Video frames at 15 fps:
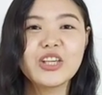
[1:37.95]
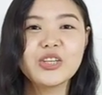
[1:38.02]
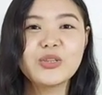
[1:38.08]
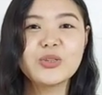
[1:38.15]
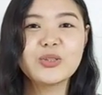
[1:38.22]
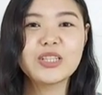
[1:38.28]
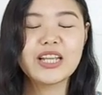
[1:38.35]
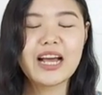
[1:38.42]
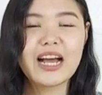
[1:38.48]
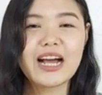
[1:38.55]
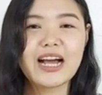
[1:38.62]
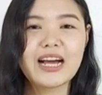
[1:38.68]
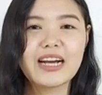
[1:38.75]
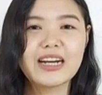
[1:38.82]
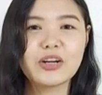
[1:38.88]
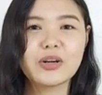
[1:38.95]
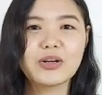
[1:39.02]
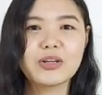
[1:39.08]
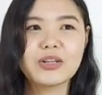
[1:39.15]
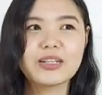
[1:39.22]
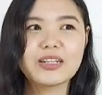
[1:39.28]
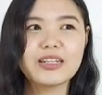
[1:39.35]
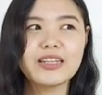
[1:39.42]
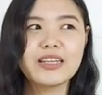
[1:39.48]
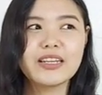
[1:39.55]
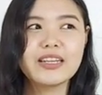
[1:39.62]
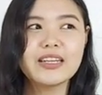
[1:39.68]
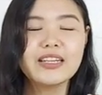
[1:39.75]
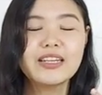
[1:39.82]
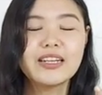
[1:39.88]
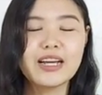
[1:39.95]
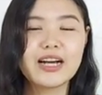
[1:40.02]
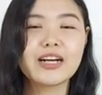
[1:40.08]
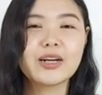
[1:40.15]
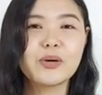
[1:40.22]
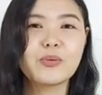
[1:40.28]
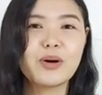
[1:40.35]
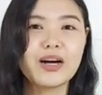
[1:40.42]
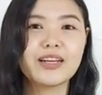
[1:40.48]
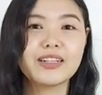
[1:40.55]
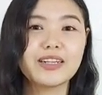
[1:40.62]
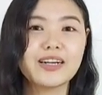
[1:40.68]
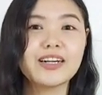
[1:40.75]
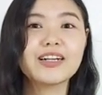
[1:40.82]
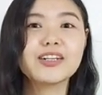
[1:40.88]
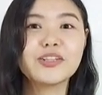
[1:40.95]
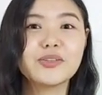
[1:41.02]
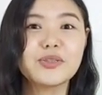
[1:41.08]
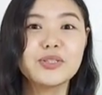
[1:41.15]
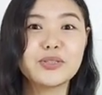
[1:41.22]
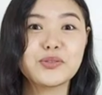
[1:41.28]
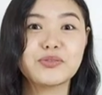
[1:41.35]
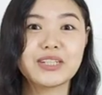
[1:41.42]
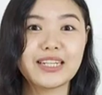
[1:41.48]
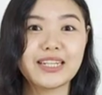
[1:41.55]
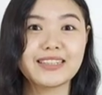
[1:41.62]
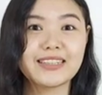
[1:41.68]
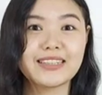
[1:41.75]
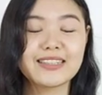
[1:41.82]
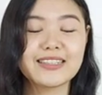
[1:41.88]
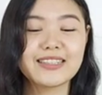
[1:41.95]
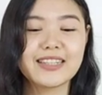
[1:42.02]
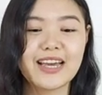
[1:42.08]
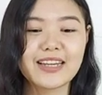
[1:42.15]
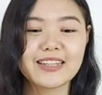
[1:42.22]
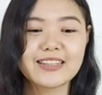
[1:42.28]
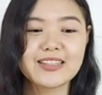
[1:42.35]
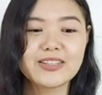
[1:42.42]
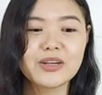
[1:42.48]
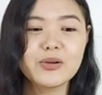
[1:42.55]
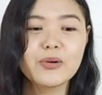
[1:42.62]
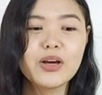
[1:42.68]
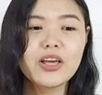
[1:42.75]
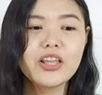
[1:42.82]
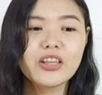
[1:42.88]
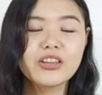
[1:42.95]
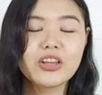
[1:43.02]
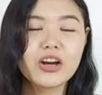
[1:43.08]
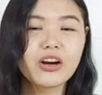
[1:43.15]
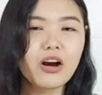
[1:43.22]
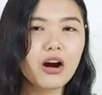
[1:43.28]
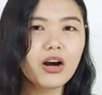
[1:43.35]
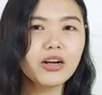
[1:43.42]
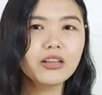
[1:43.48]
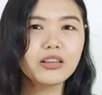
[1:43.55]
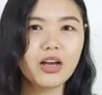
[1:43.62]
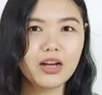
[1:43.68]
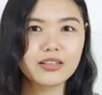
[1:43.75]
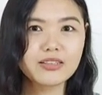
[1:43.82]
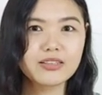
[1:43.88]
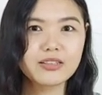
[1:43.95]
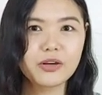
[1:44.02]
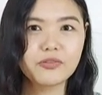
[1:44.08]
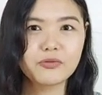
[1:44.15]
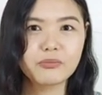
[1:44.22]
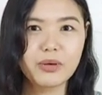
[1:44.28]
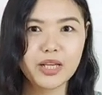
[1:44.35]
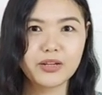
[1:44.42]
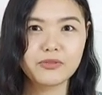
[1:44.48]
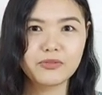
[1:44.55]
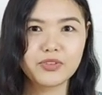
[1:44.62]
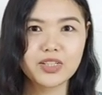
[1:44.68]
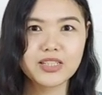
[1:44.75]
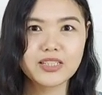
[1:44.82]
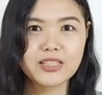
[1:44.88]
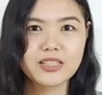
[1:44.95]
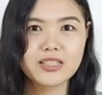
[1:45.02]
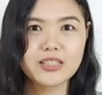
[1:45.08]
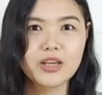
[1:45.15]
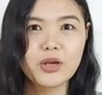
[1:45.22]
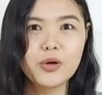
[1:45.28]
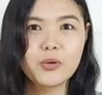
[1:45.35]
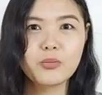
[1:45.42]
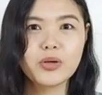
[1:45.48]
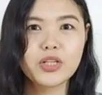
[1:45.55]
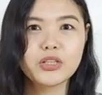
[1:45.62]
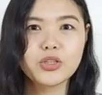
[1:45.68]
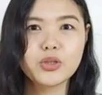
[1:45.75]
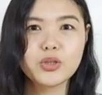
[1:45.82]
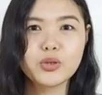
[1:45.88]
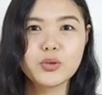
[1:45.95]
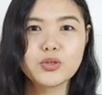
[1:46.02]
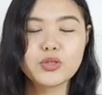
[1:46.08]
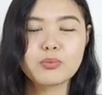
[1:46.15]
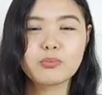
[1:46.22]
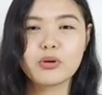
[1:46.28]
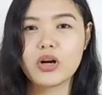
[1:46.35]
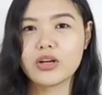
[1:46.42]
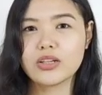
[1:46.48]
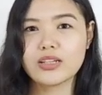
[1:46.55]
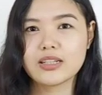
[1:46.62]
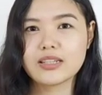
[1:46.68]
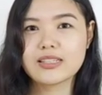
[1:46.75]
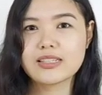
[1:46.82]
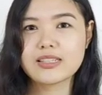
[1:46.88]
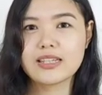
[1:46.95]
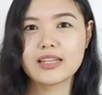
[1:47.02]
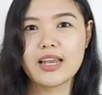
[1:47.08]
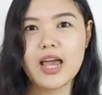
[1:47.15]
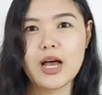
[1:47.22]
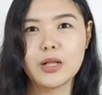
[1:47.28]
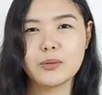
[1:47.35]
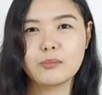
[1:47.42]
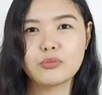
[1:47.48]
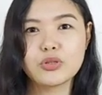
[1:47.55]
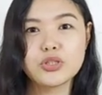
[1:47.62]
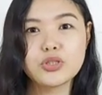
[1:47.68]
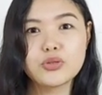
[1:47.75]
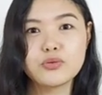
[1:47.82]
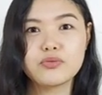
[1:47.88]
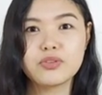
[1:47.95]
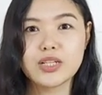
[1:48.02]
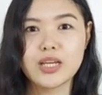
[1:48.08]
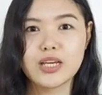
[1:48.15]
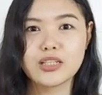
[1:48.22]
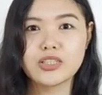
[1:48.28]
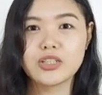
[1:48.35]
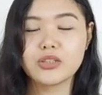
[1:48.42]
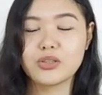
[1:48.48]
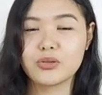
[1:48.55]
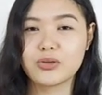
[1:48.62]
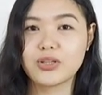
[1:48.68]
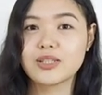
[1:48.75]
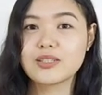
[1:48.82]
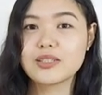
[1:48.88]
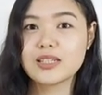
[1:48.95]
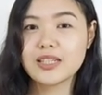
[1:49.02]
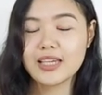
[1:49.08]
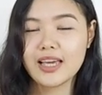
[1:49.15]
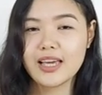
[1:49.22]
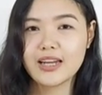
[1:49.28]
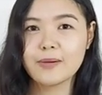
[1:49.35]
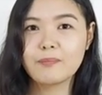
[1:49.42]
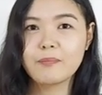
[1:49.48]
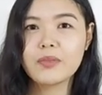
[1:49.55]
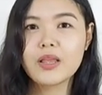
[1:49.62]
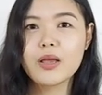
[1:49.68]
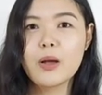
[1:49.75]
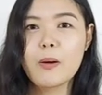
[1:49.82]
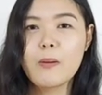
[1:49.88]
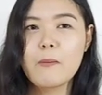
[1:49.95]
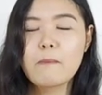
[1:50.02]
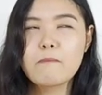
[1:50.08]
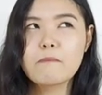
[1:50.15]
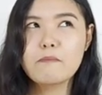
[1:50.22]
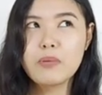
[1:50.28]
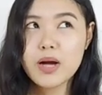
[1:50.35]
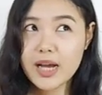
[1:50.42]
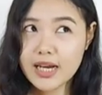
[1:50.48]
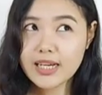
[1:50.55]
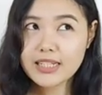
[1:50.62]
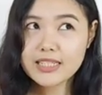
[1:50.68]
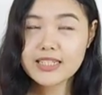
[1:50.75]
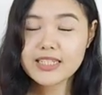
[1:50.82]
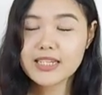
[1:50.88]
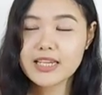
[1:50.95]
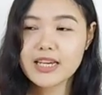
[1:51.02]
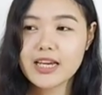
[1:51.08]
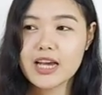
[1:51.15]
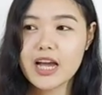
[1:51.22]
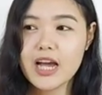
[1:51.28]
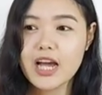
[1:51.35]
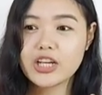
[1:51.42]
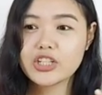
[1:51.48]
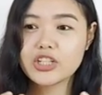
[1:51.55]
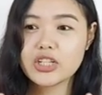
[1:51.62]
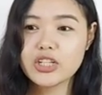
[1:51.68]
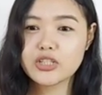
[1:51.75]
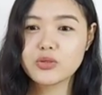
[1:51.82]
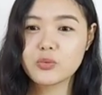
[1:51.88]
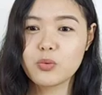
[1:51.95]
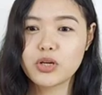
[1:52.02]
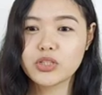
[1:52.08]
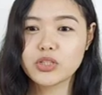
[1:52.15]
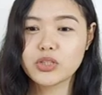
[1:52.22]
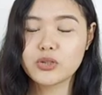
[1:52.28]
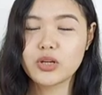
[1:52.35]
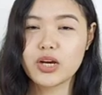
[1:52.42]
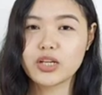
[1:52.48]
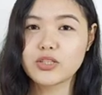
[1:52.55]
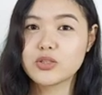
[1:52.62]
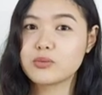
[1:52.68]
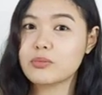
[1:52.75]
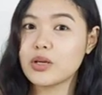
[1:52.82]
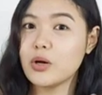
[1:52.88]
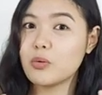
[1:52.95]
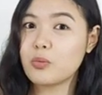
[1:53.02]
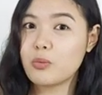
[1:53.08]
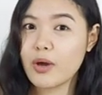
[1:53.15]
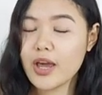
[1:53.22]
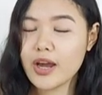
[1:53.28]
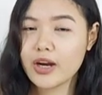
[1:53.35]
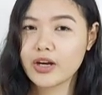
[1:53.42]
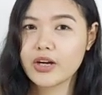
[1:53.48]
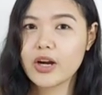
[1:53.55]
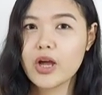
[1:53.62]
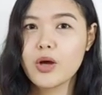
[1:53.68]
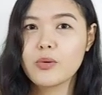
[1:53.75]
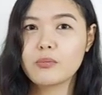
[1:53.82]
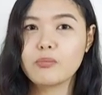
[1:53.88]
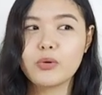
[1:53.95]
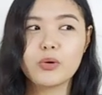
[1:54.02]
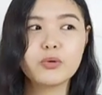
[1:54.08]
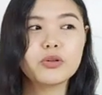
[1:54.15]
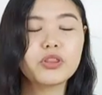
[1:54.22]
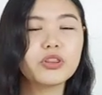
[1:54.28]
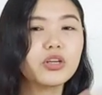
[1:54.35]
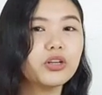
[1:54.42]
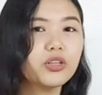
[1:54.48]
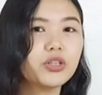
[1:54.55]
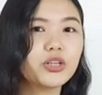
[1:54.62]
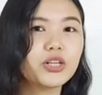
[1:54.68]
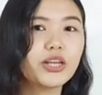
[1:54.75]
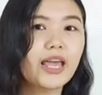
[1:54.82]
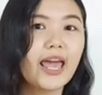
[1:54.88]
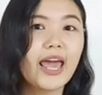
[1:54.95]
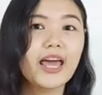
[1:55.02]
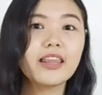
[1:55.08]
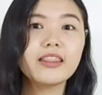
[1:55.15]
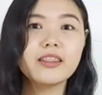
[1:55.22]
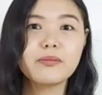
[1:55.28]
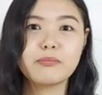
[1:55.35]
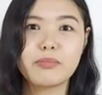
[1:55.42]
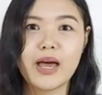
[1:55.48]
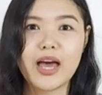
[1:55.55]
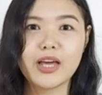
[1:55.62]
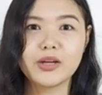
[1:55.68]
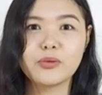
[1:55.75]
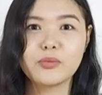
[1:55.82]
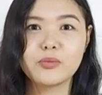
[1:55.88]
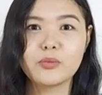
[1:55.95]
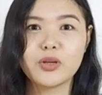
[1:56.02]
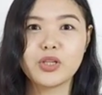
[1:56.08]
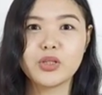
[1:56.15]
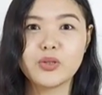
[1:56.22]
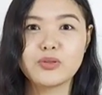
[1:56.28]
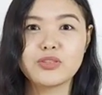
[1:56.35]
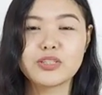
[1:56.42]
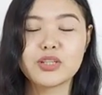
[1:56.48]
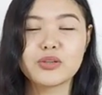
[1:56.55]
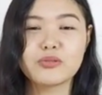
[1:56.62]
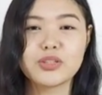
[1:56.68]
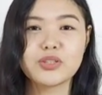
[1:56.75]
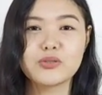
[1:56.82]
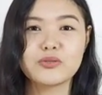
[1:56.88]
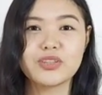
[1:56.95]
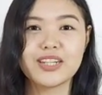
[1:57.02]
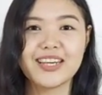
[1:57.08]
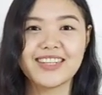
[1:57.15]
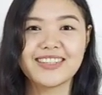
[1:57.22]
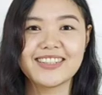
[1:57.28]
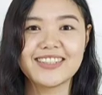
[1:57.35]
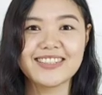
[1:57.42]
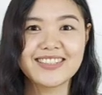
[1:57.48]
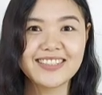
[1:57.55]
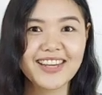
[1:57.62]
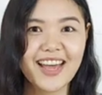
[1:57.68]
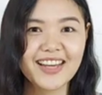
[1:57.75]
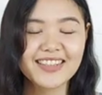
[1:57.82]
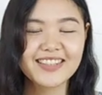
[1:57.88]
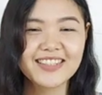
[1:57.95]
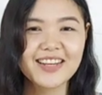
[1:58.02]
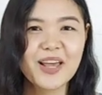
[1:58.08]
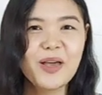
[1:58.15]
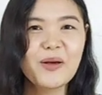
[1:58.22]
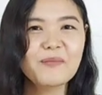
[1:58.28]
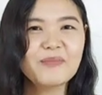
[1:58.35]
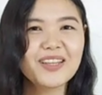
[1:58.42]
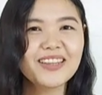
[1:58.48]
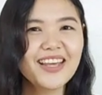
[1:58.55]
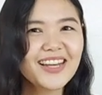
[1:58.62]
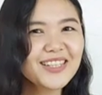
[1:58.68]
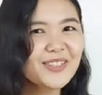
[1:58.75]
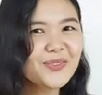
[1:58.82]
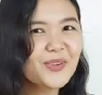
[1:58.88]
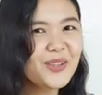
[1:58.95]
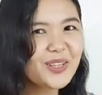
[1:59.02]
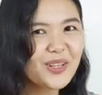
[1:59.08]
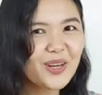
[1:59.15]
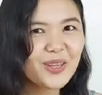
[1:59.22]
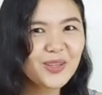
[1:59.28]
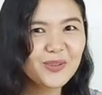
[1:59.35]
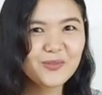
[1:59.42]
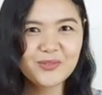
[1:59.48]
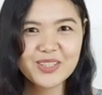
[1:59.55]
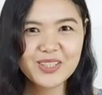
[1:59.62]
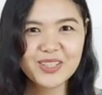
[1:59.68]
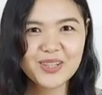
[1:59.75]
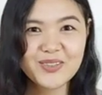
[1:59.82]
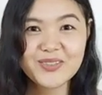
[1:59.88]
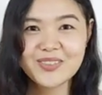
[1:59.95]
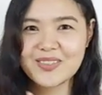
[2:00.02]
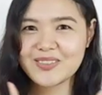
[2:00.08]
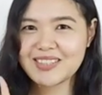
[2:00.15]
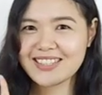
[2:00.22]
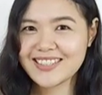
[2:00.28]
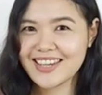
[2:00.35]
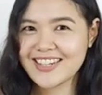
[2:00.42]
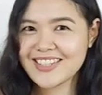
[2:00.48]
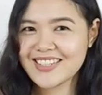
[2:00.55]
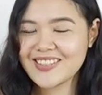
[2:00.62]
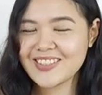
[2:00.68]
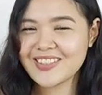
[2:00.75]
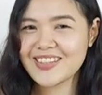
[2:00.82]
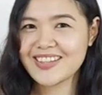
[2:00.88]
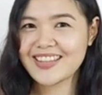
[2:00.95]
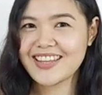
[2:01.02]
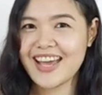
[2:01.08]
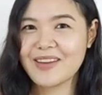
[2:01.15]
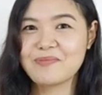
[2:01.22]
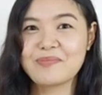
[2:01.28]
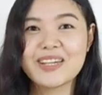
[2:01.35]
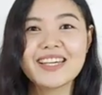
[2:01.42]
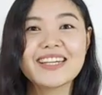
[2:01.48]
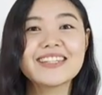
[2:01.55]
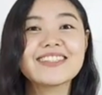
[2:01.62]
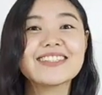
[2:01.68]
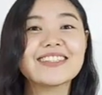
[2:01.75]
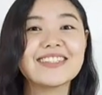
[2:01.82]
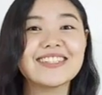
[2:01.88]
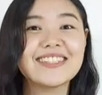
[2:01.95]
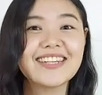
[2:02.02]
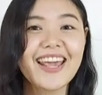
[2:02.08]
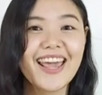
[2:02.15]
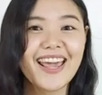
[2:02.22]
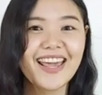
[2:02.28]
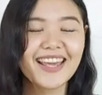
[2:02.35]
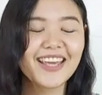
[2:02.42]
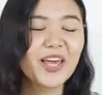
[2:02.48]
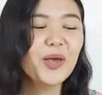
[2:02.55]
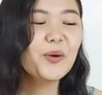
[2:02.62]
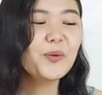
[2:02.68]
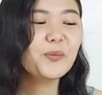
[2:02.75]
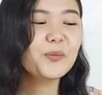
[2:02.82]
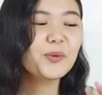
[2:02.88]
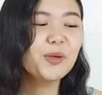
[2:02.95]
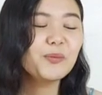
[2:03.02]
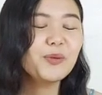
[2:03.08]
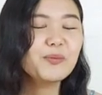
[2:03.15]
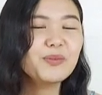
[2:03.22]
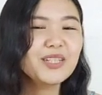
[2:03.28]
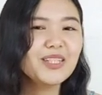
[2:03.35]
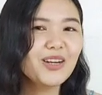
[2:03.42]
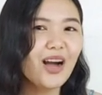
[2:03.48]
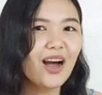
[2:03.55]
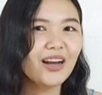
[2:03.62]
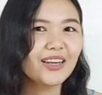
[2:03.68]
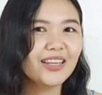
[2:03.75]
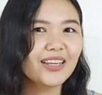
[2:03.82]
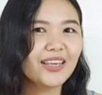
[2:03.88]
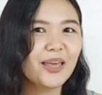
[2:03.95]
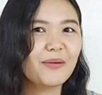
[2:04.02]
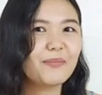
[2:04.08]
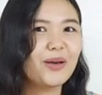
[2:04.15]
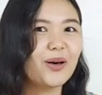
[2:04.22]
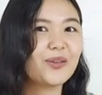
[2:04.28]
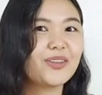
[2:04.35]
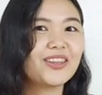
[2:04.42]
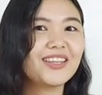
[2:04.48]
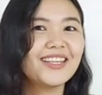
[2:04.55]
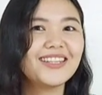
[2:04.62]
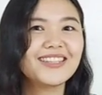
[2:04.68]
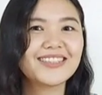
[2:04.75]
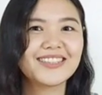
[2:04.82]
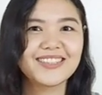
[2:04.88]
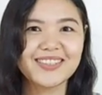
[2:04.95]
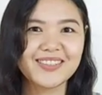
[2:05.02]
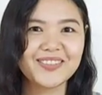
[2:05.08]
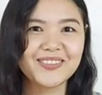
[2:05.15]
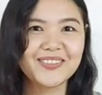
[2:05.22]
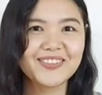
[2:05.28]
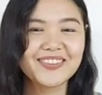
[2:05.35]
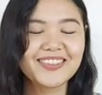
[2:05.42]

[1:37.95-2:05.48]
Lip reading: Yun ang ginagawa ng rejuvenating set. So, there are lots of benefits when you use products that help rejuvenate your skin. But, I just want you guys to be aware both the good and the bad when you see rejuvenating sets. But that's for another video, so stay tuned on that, because today, we will be talking about these two.